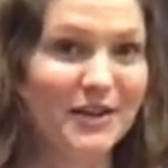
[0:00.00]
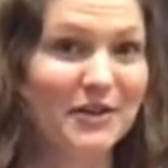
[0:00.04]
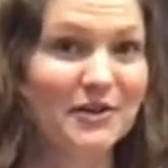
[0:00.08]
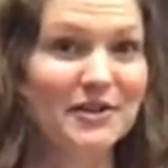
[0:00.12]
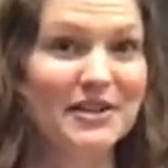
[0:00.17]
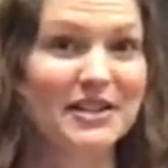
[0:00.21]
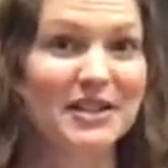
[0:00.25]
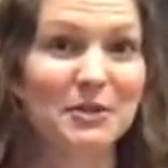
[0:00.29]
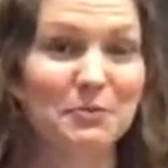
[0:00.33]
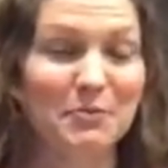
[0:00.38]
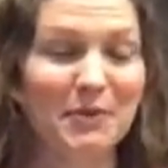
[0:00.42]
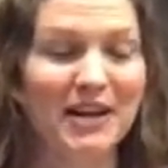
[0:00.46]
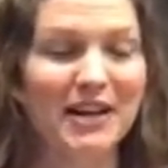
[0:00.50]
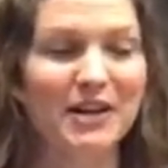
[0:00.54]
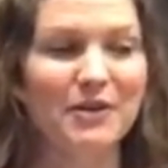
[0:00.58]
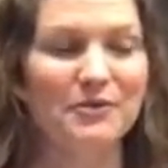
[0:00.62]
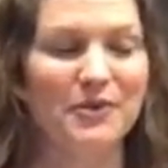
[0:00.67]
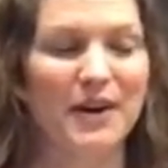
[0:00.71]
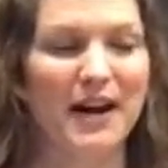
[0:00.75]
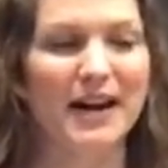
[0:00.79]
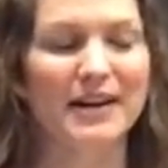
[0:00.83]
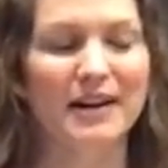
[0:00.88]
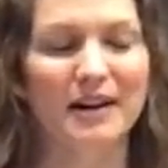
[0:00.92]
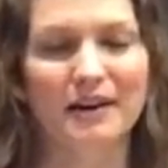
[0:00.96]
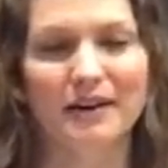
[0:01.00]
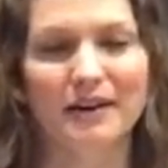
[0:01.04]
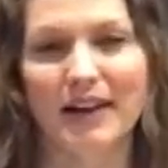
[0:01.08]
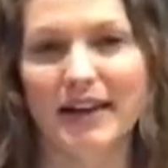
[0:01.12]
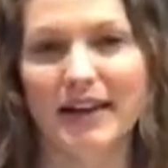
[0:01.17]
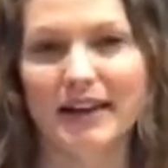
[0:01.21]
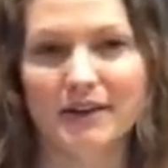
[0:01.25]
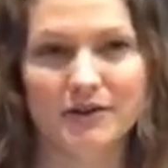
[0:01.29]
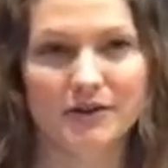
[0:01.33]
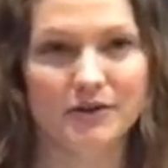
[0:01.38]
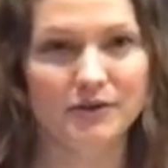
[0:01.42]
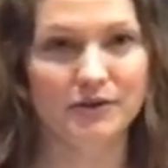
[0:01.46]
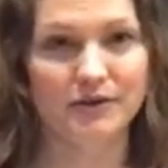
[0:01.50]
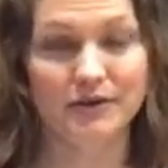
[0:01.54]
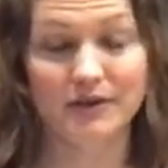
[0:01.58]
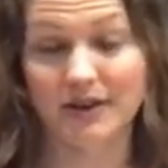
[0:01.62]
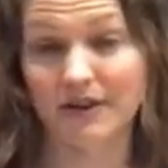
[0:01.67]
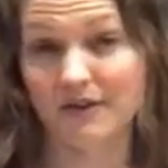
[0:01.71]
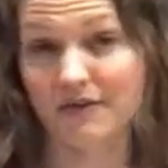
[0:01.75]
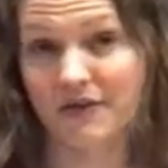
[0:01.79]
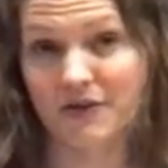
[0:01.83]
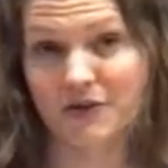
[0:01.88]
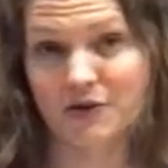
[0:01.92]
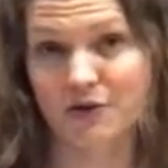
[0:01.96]
spinning radar, like
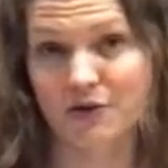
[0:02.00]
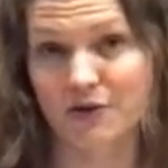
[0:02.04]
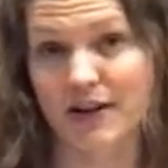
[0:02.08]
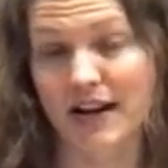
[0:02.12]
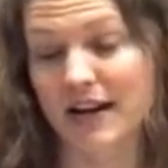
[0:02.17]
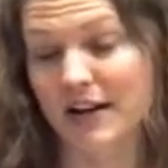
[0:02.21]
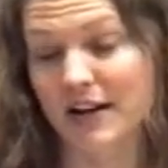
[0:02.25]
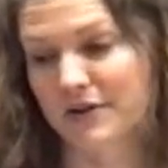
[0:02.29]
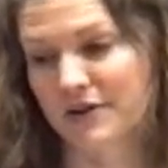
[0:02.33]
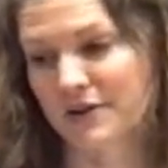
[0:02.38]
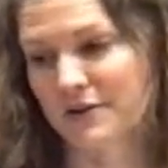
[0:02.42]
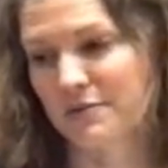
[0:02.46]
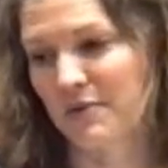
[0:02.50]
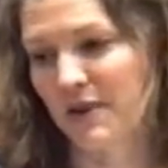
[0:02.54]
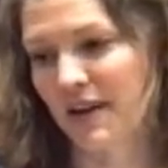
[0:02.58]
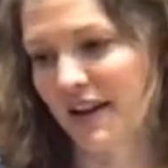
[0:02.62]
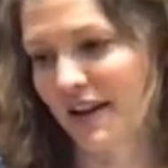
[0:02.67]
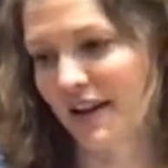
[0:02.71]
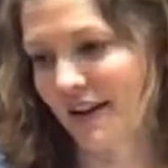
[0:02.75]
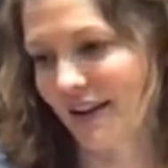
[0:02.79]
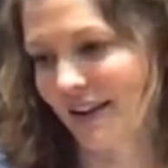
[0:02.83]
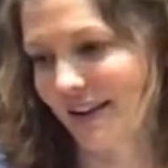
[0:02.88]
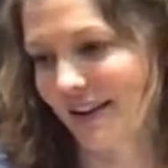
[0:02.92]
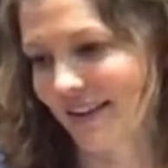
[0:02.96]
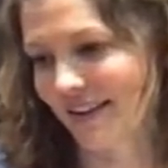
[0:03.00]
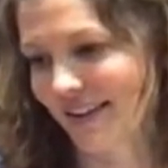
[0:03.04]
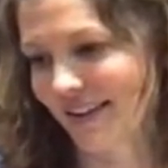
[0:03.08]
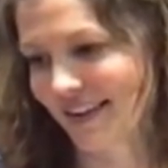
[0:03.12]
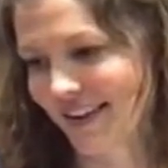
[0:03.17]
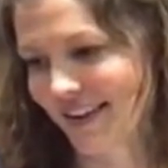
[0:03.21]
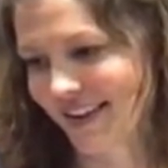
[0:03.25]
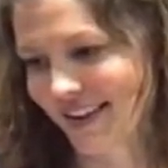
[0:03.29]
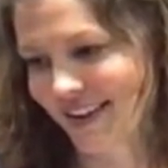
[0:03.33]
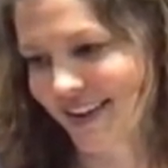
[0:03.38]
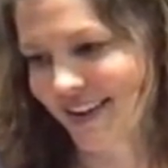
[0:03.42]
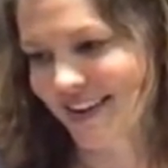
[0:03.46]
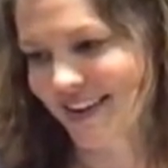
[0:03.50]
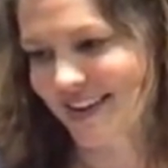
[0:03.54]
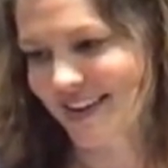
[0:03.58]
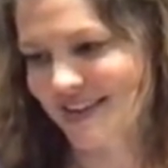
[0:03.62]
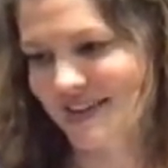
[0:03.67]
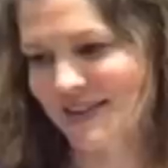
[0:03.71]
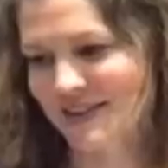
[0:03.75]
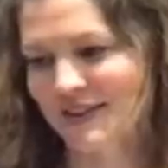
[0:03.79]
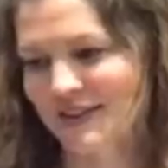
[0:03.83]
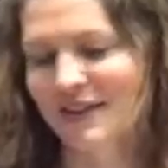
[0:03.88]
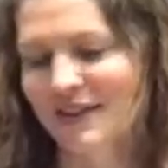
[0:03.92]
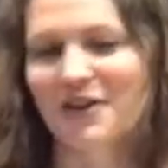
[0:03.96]
if a tornado is beginning, because
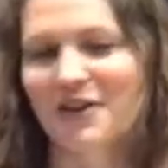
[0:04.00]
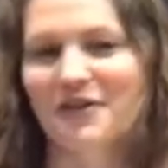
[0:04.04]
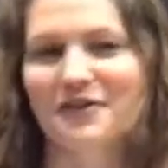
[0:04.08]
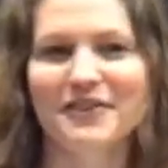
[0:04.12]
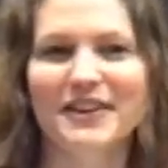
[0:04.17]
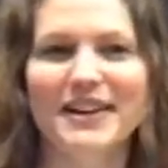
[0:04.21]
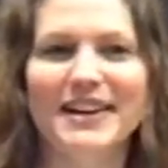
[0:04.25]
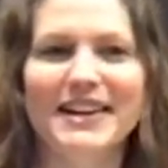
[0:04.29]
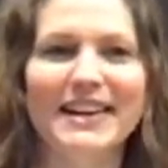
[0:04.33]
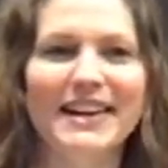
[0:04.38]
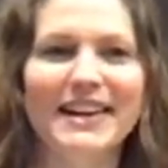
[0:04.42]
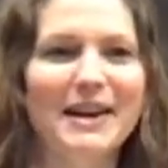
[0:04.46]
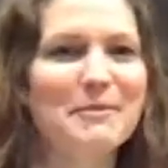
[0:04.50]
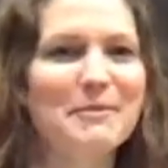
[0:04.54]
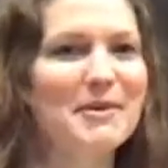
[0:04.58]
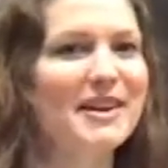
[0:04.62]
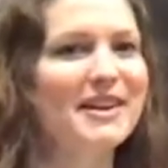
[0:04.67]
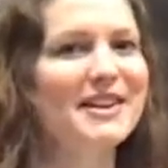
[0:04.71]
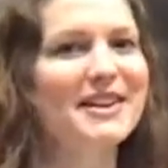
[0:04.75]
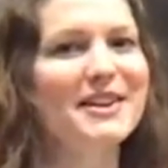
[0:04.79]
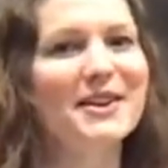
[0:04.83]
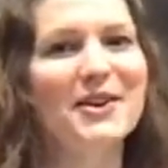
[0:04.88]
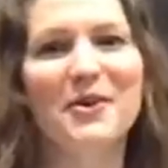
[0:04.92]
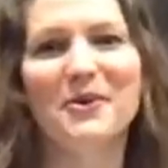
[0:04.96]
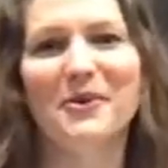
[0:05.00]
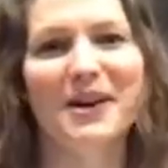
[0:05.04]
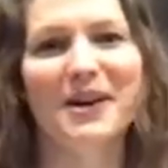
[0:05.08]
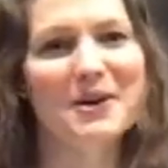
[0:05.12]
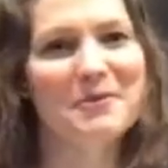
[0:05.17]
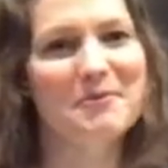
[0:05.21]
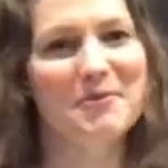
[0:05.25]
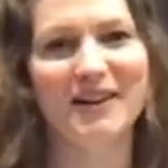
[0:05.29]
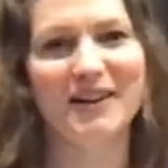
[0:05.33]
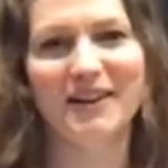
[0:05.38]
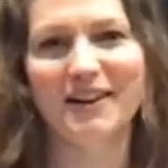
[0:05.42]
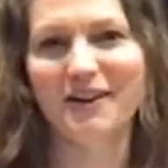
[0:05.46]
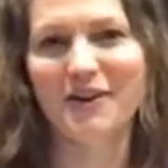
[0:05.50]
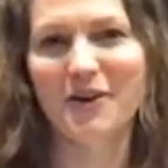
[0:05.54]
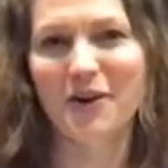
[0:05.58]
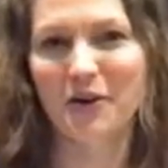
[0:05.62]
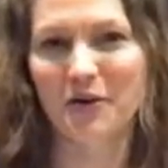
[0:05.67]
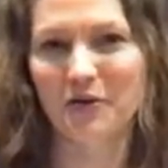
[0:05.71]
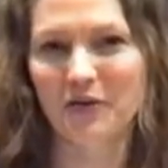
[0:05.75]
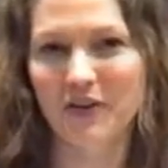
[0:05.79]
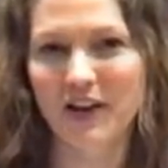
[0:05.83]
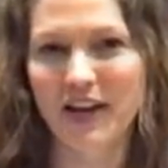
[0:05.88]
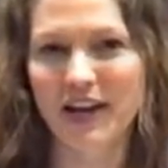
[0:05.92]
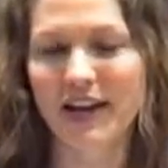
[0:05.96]
it's a little freaky. I mean, you don't want to be in an
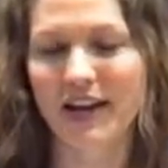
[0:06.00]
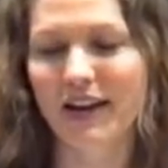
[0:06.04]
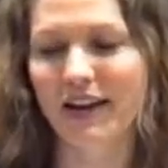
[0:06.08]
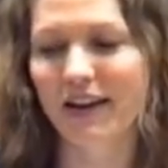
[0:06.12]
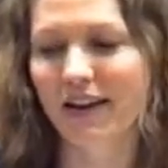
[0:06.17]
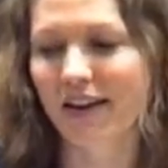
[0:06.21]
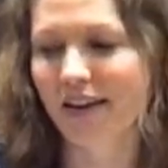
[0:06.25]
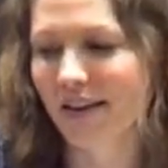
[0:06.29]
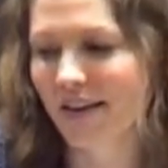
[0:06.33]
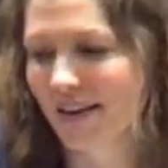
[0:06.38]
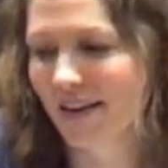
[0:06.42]
RV.